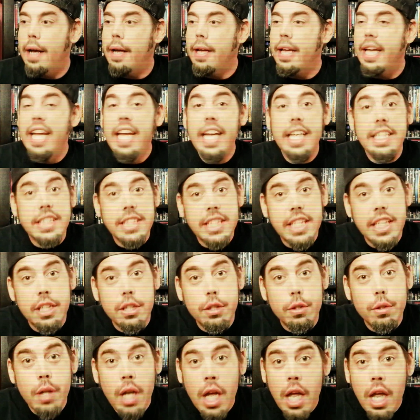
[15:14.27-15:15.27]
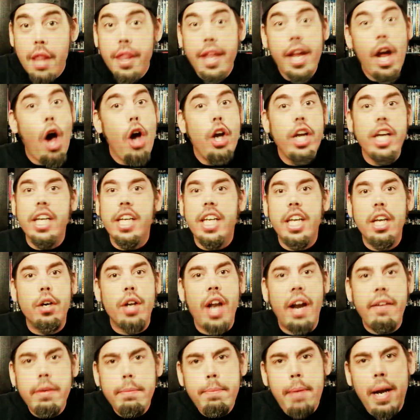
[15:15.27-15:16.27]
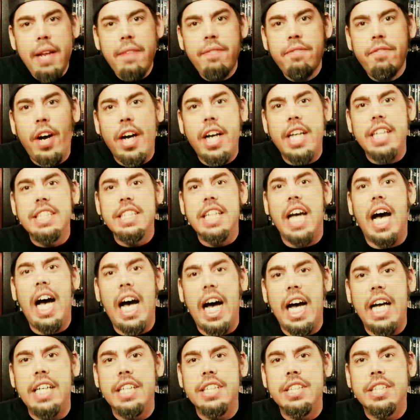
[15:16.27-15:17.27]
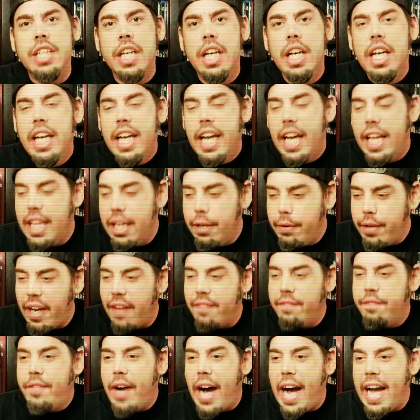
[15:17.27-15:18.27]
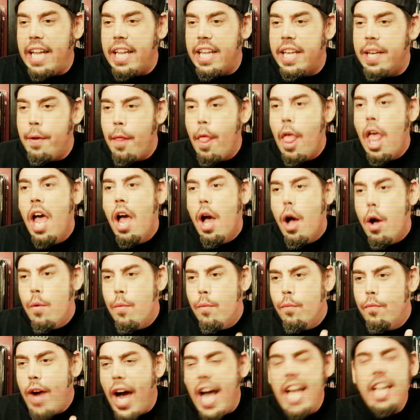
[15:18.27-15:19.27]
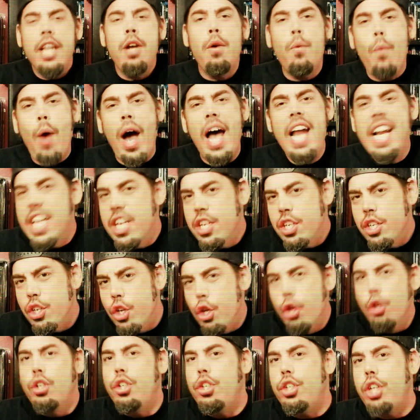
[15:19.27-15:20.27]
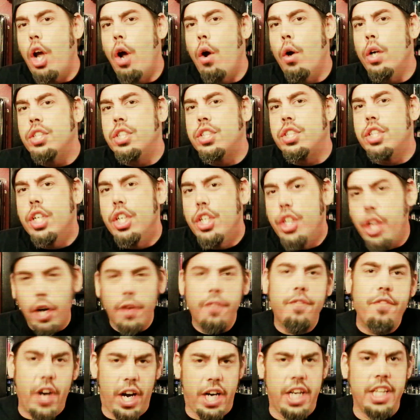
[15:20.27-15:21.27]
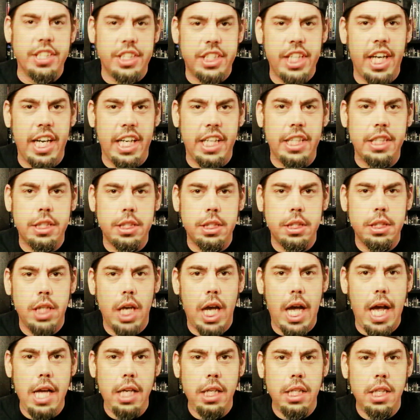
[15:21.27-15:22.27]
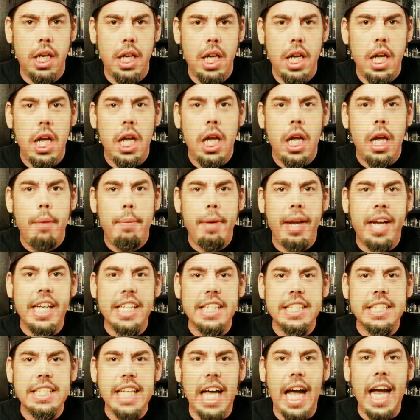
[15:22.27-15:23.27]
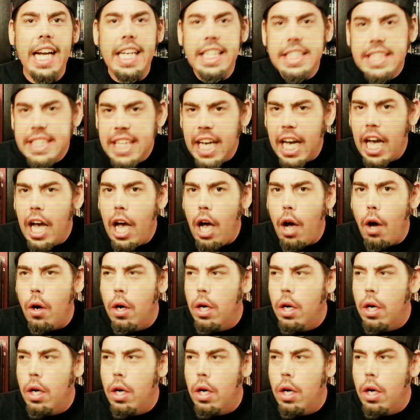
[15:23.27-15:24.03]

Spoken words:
He gets killed. They all get killed. Everybody fucking dies. And then we got Violet. Violet, why didn't you show us your fucking titties? Huh? Because I could tell.